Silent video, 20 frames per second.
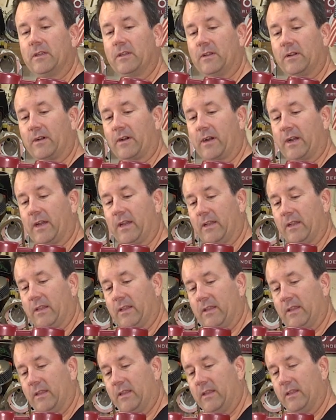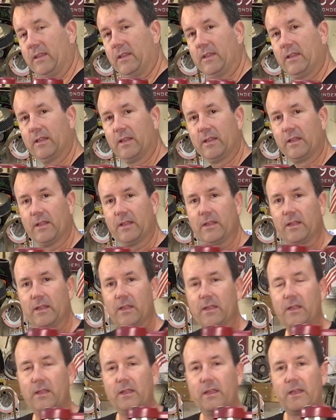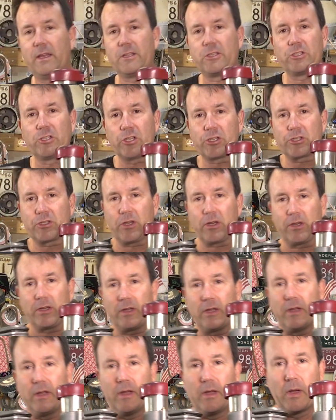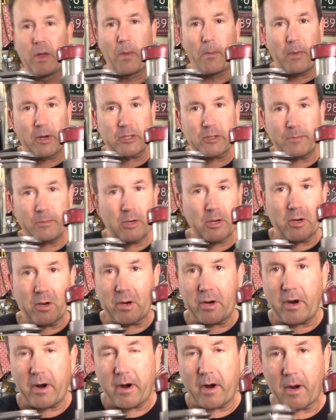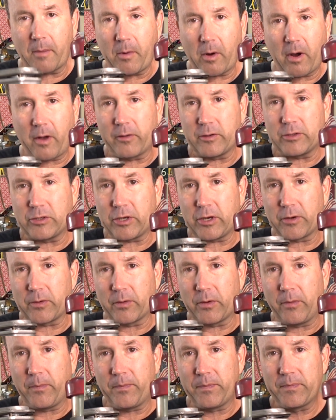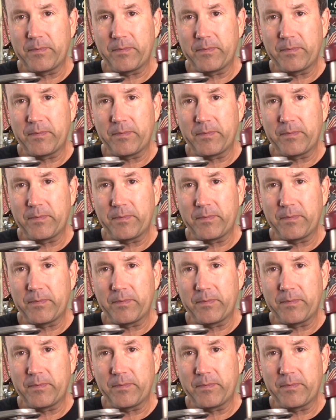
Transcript: Alright, it's just a much bigger carb all in general.